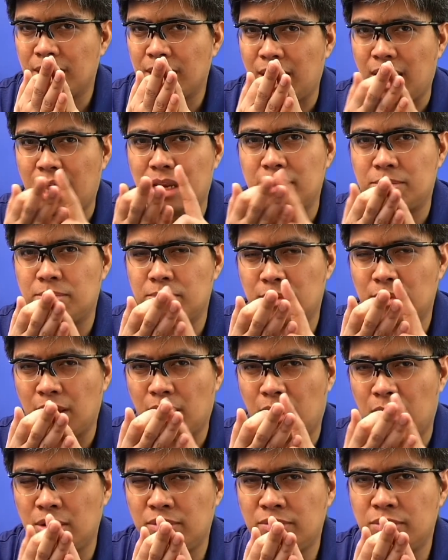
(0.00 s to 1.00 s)
And
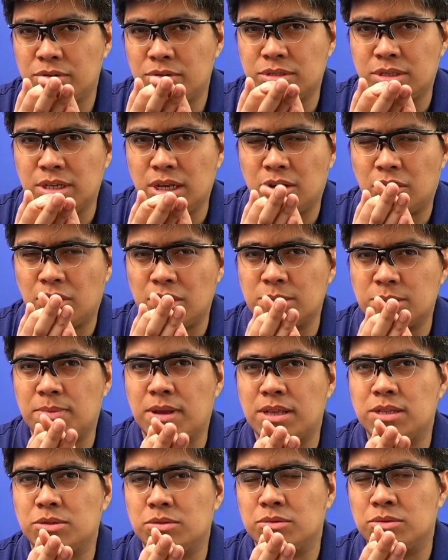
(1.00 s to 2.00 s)
all of those three
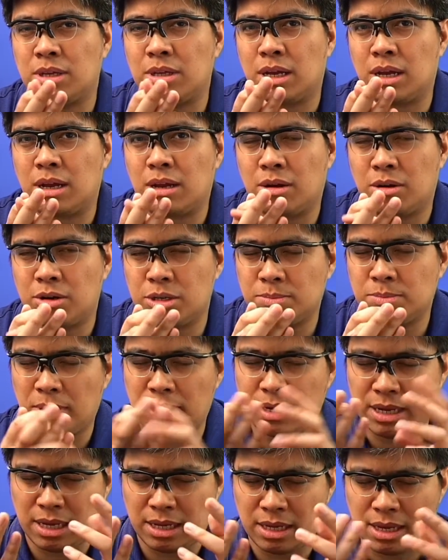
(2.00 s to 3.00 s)
corresponds to the
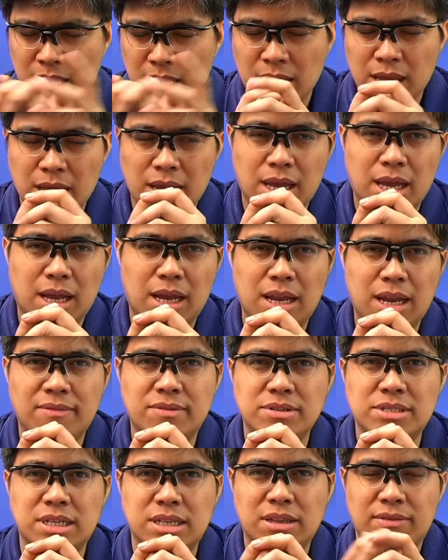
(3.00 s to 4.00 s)
corresponding level
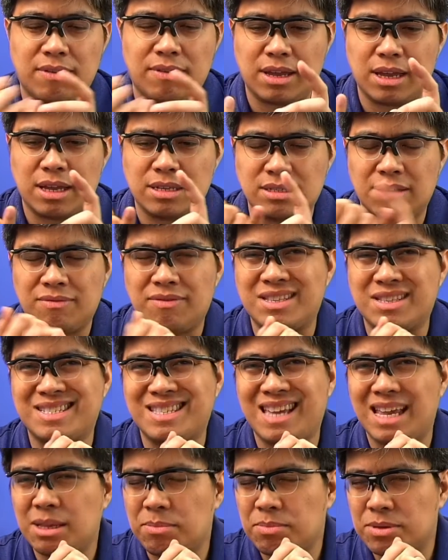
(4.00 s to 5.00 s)
significance. If it's
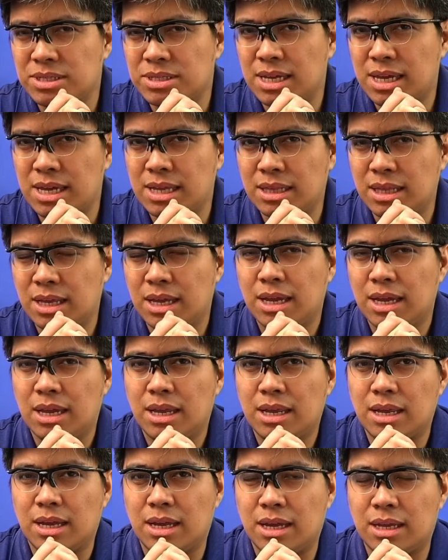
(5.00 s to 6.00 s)
90%,
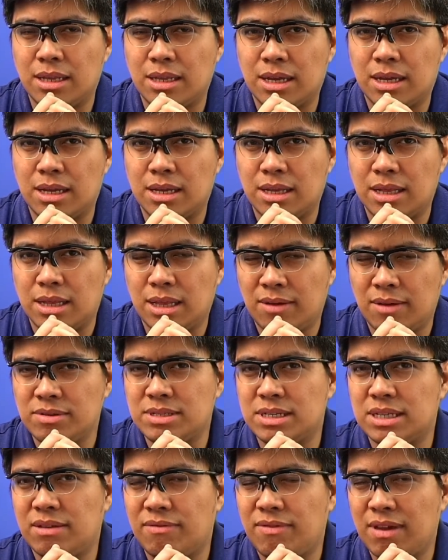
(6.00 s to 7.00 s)
the level
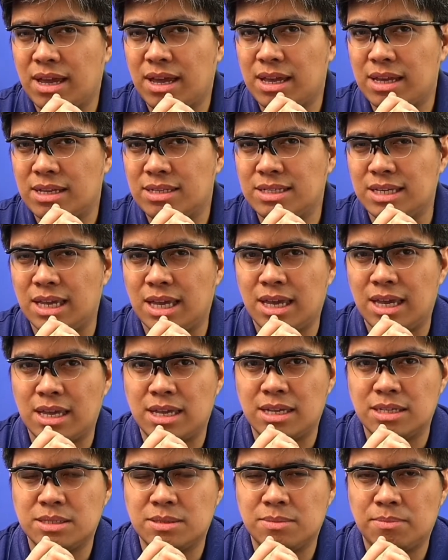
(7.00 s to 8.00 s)
significance
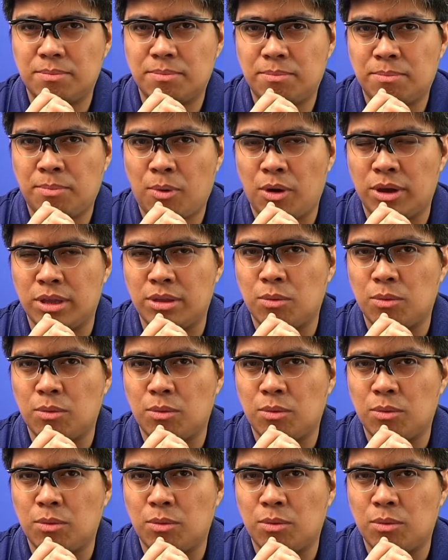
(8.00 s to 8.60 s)
is 0.1.